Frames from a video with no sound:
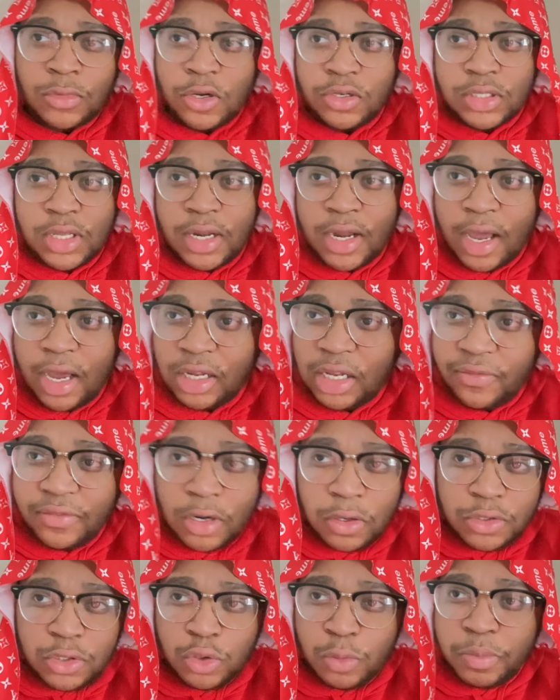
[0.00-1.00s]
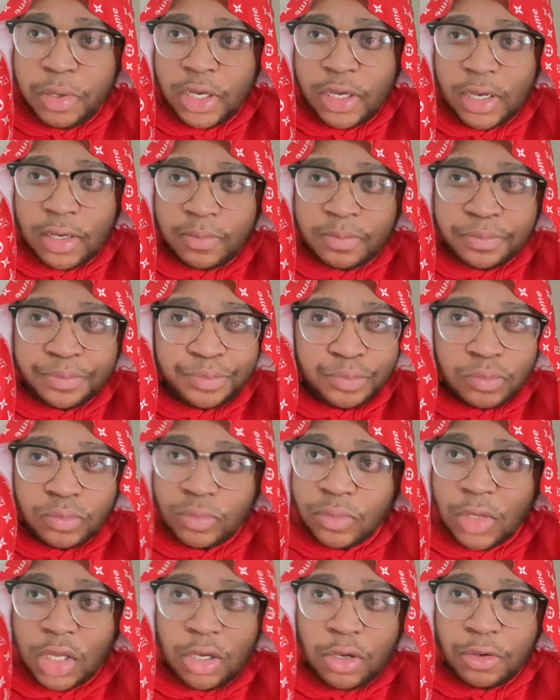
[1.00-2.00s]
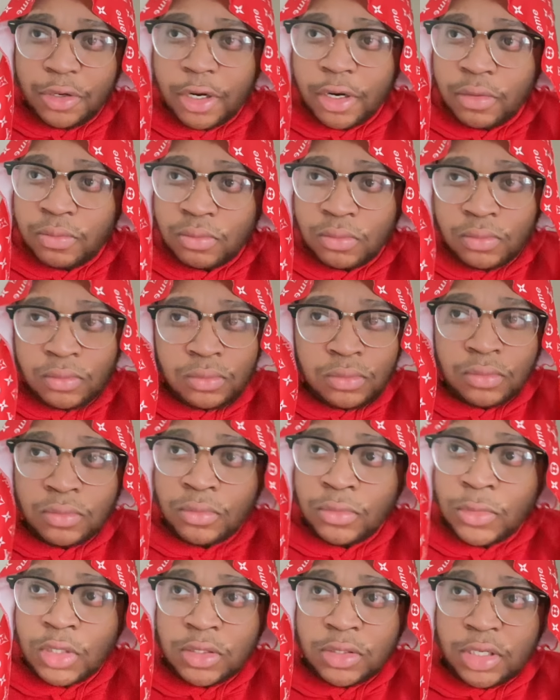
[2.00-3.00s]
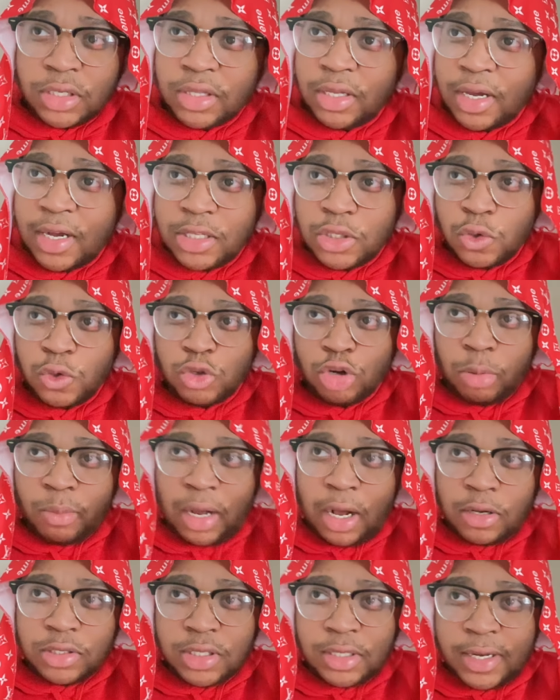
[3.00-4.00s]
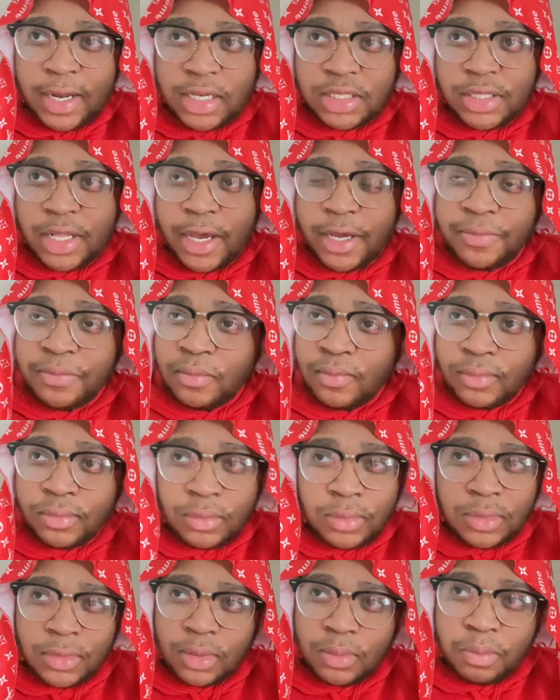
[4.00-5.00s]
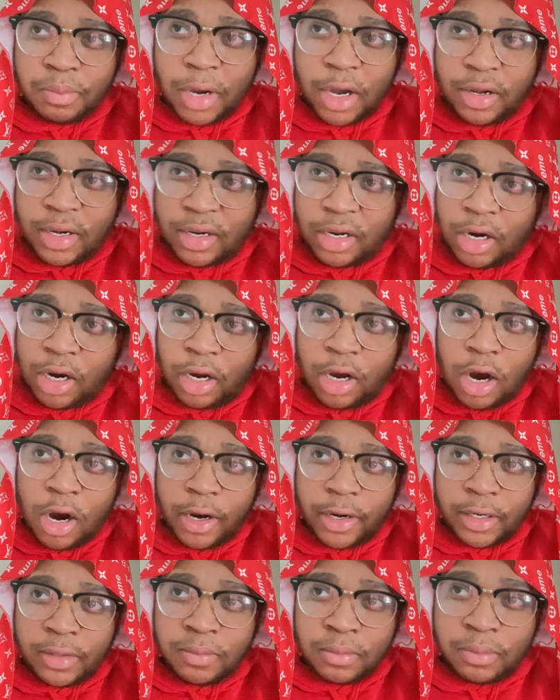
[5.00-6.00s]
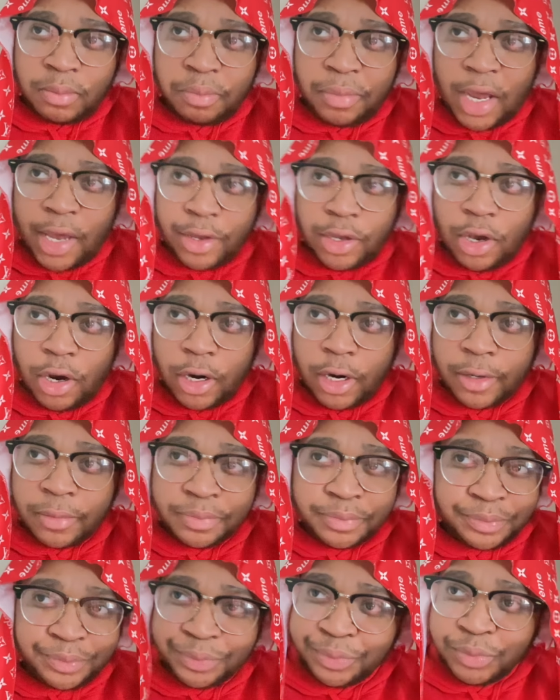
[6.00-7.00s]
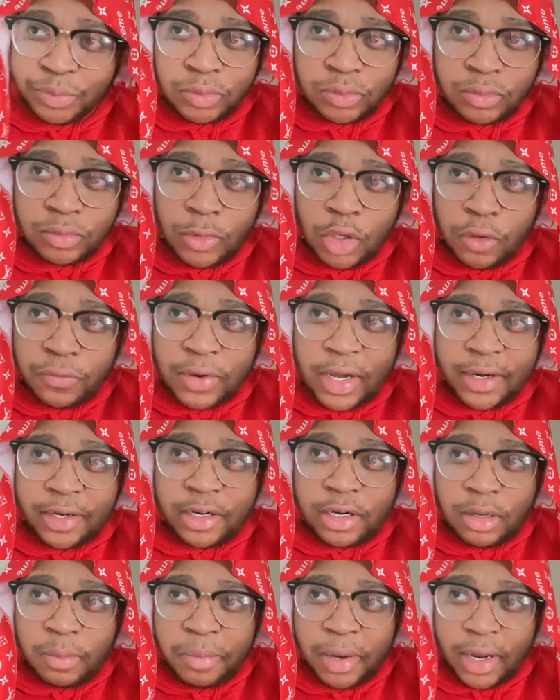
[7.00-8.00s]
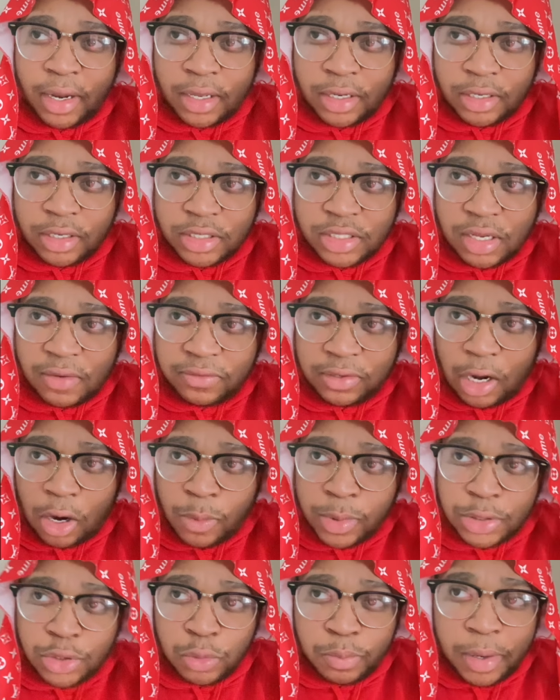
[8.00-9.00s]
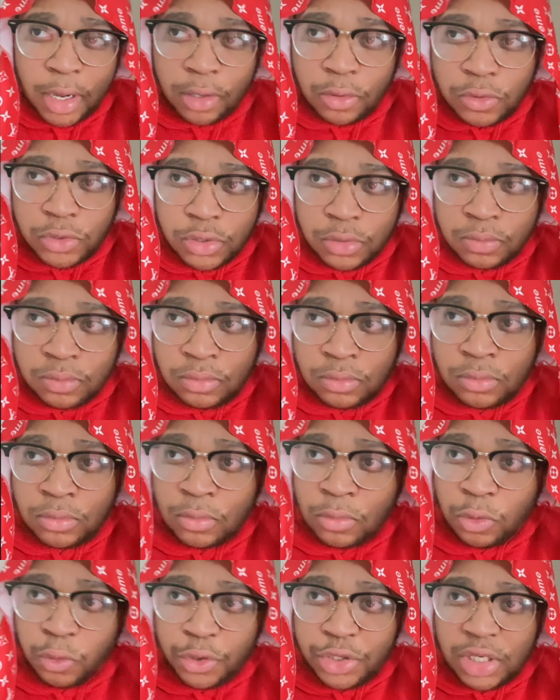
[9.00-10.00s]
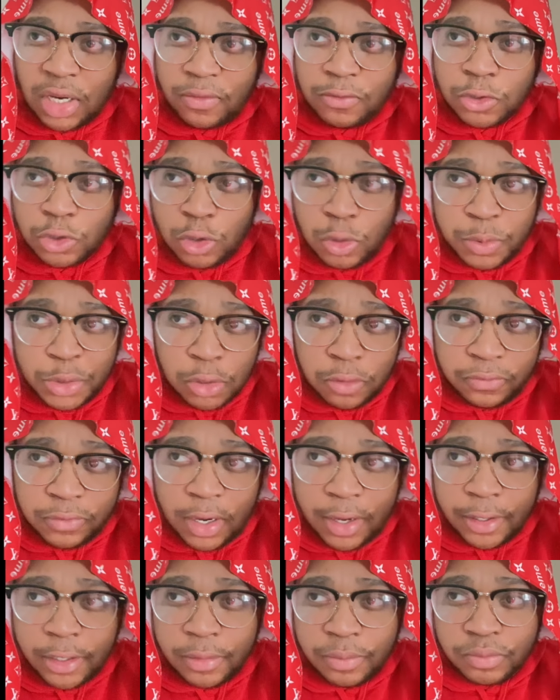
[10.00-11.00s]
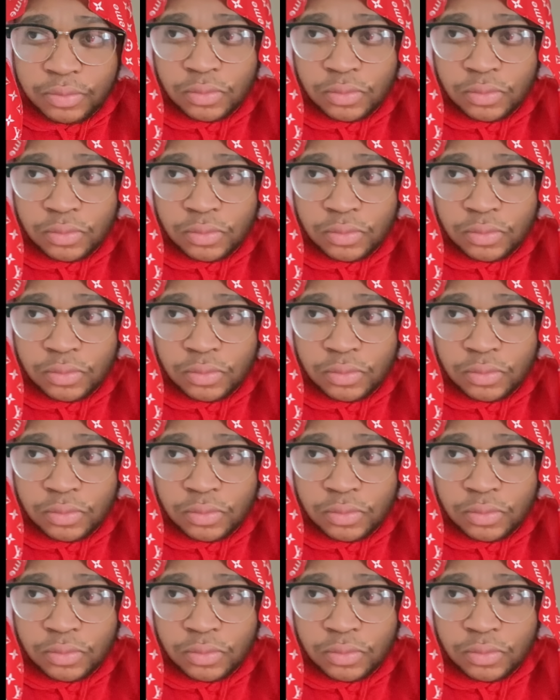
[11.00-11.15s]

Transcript: Thursday night, 11:02 p.m. Killed her. Took the gun tools from her house the next day. Buried it in her garden, backyard. You'll find it in the back under the sunflower with two petals. Three shovel scoops, you'll find it.